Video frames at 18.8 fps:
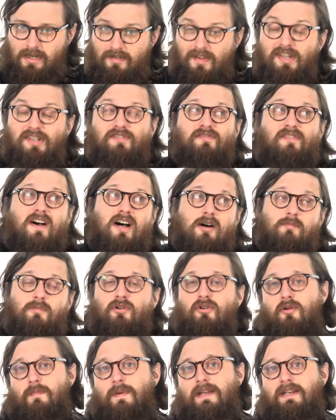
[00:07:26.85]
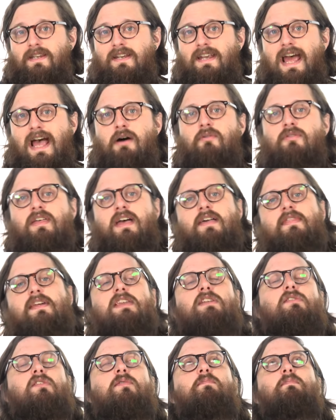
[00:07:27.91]
There's far more opinion out there than
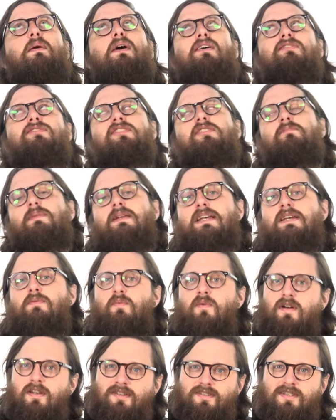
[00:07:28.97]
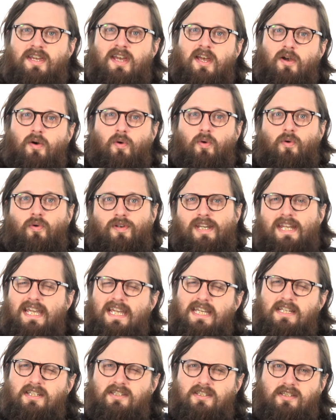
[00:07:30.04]
you could possibly want or
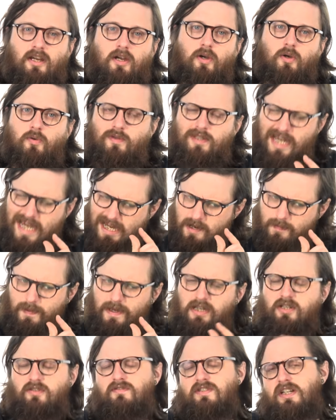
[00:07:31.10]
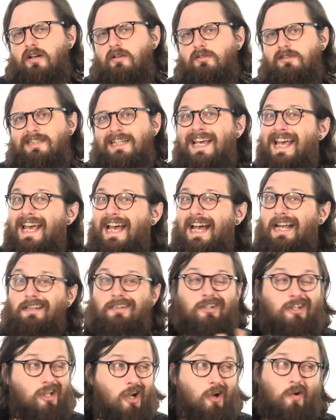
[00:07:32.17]
need, so take a pinch of salt
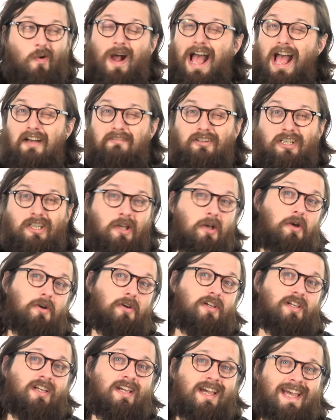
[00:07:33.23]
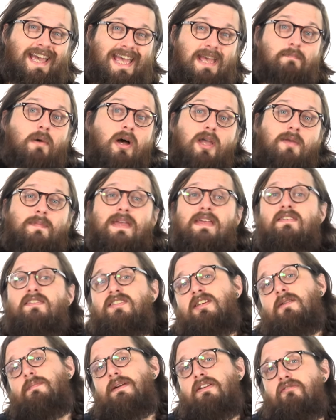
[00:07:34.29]
and go have a look. It might be that
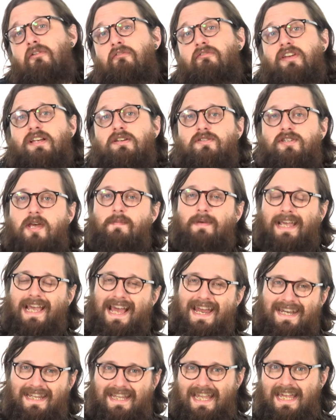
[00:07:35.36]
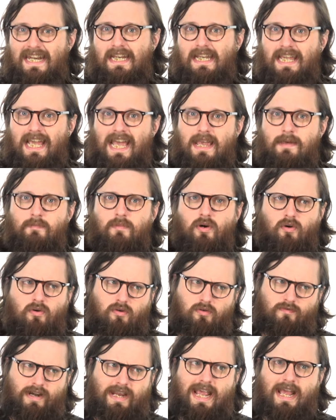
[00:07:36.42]
somebody reveals a mechanic in a game
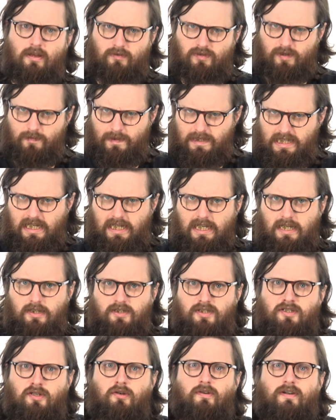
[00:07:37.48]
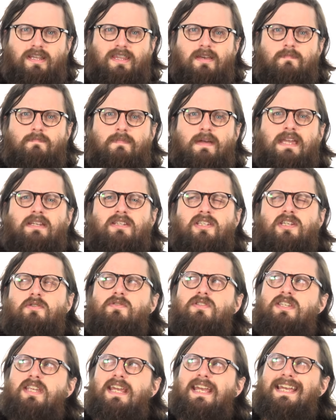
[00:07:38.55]
or recounts a particular story that makes you
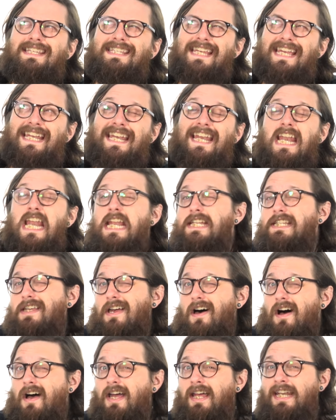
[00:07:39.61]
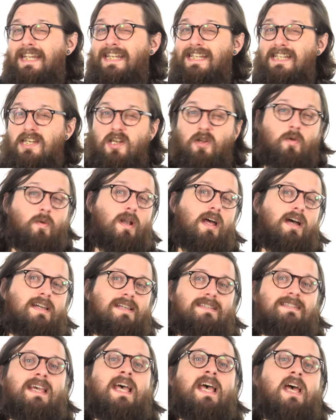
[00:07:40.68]
see it in an entirely new
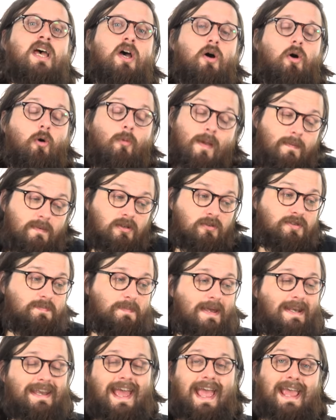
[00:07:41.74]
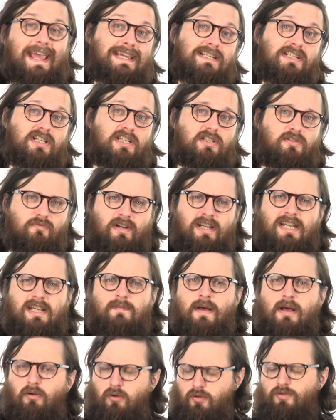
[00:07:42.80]
light. Or maybe you'll spend ages reading
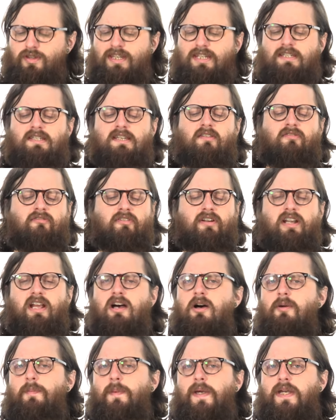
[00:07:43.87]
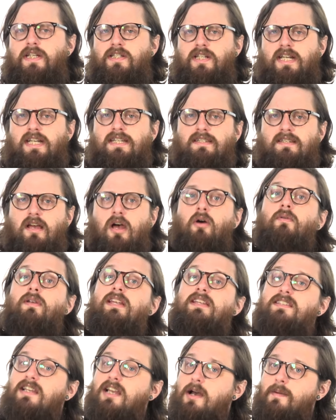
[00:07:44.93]
about all these different RPGs
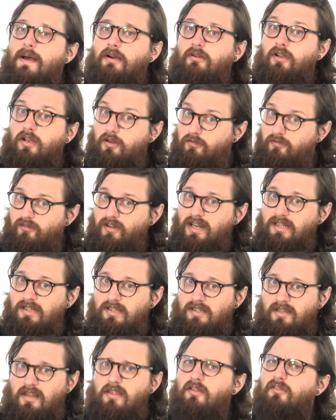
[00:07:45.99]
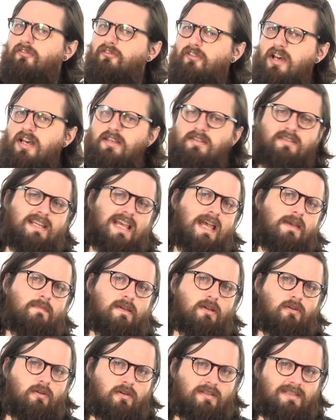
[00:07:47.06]
only to come out convinced that the first game
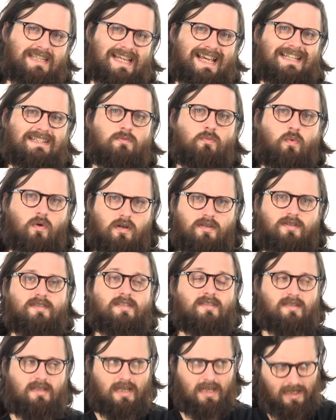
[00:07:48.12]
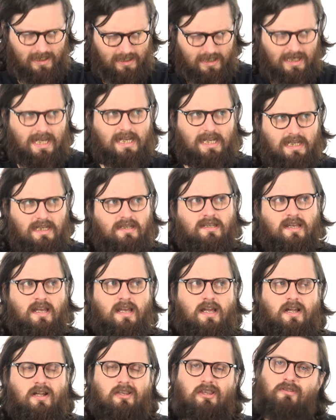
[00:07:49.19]
you looked at was, indeed,
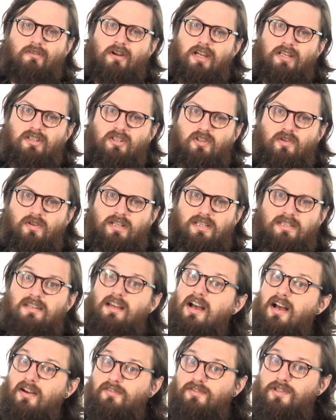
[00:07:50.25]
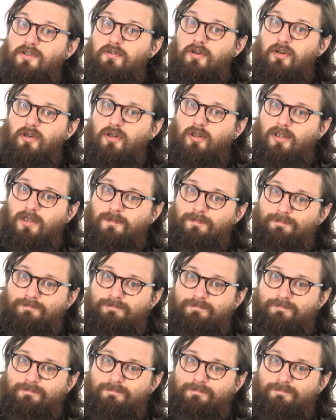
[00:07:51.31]
the right choice after all.